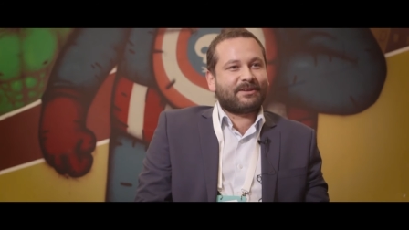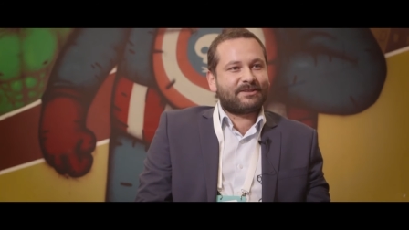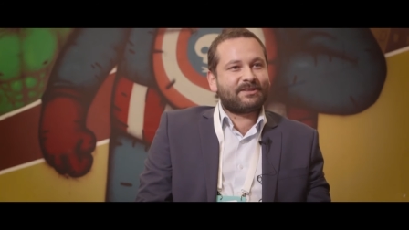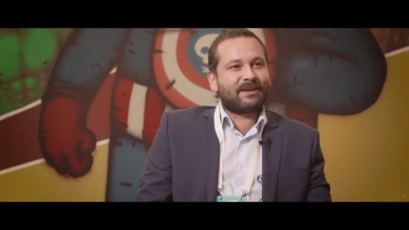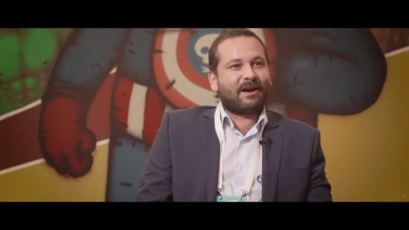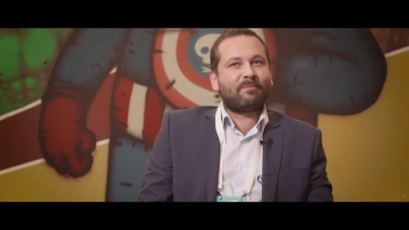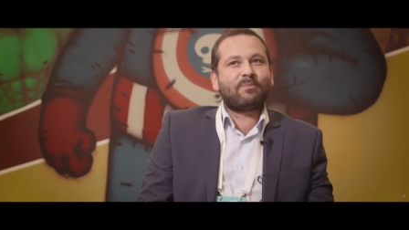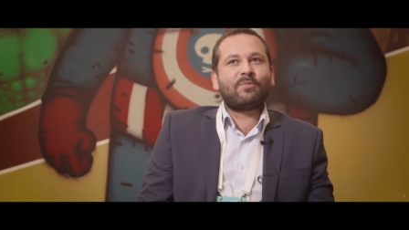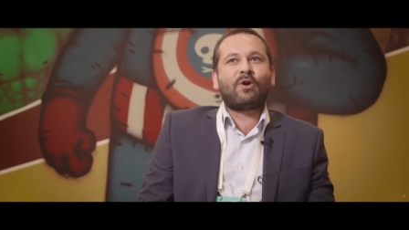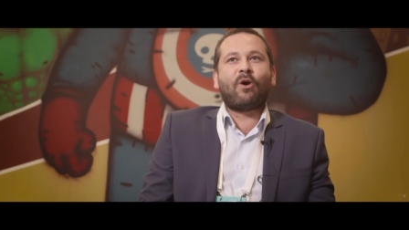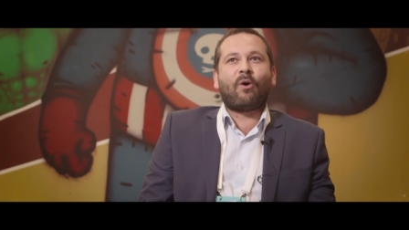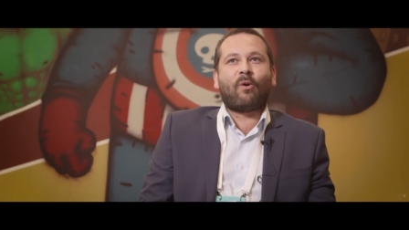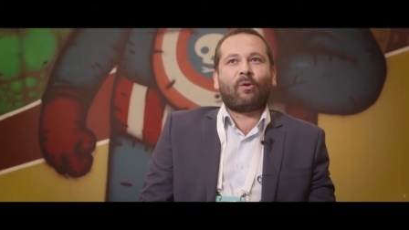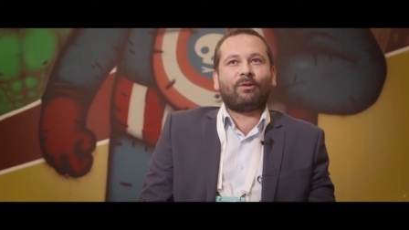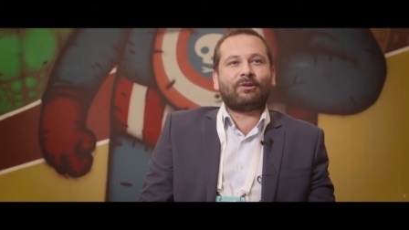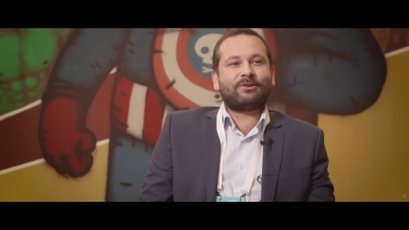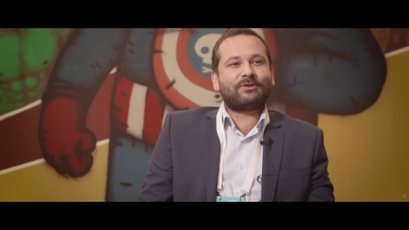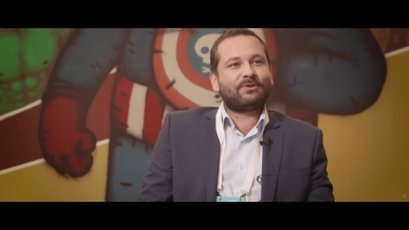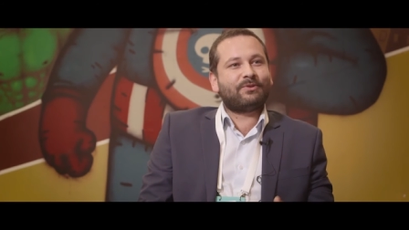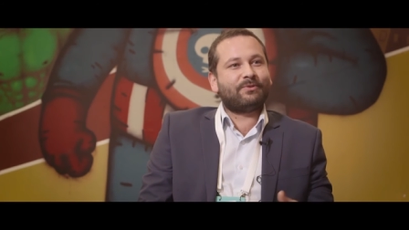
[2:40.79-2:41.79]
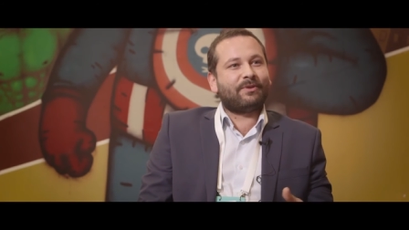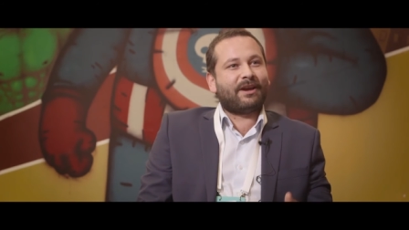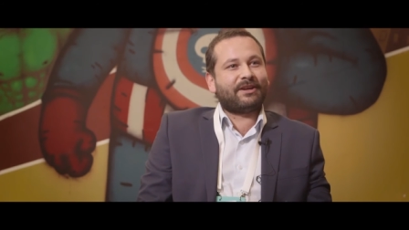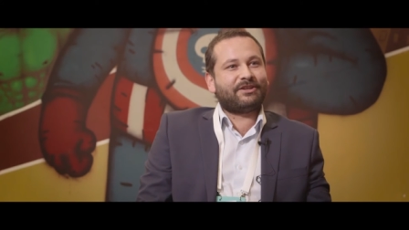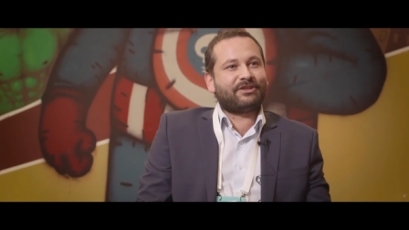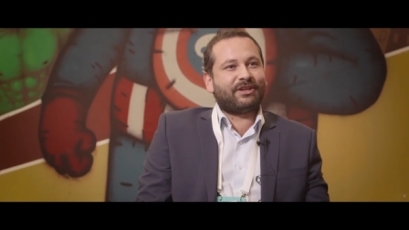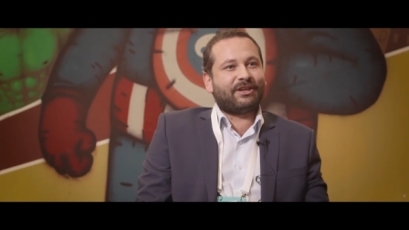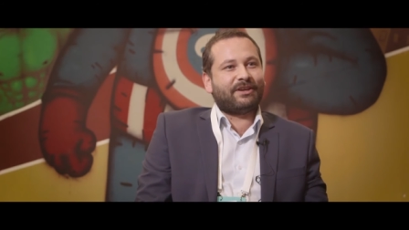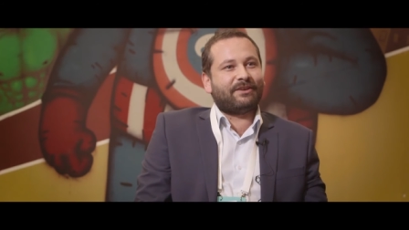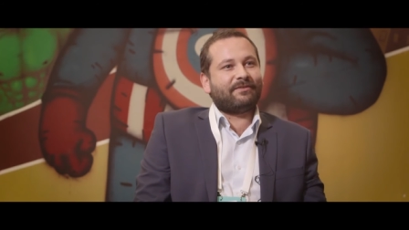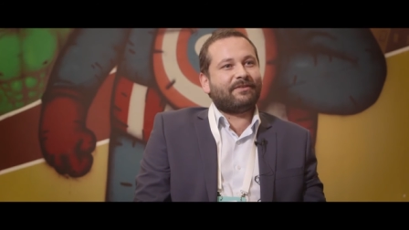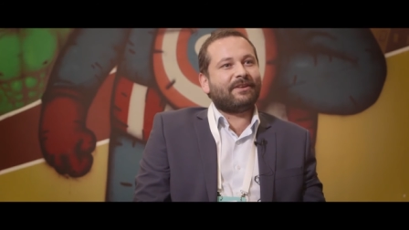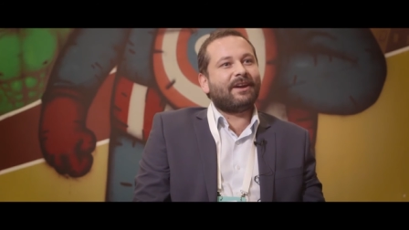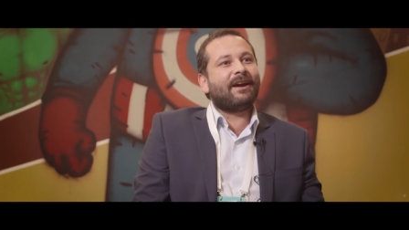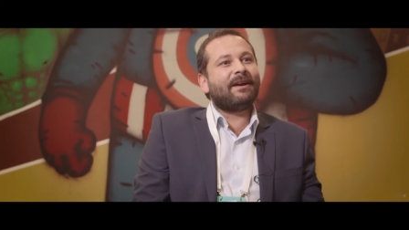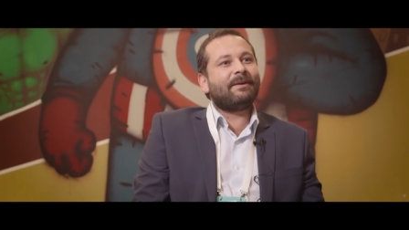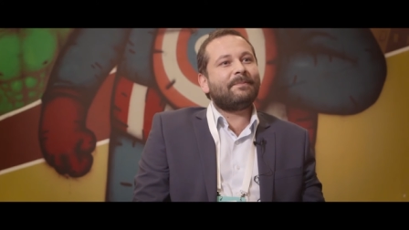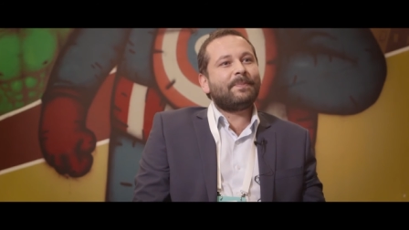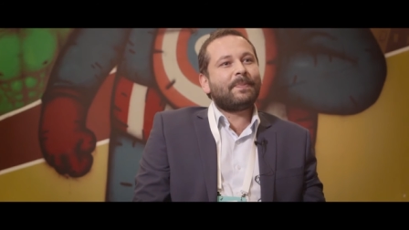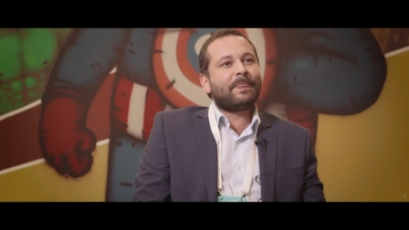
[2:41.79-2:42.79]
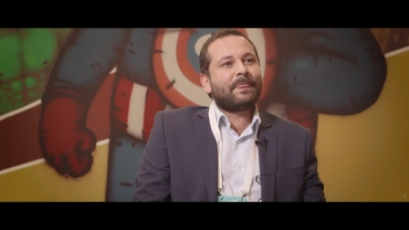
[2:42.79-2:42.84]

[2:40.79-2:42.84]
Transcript: some goals to achieve, yeah?